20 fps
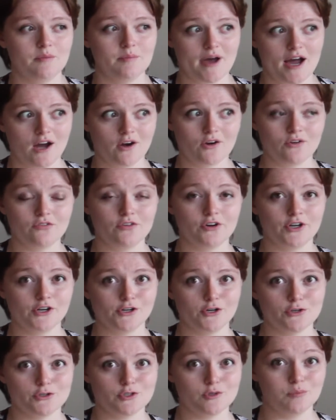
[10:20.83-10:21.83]
back for
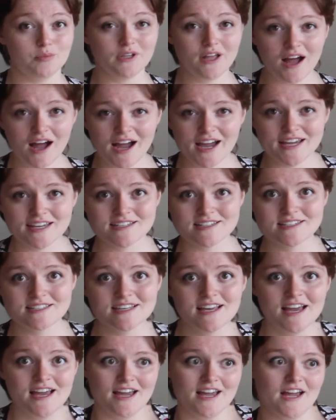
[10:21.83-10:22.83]
your supplies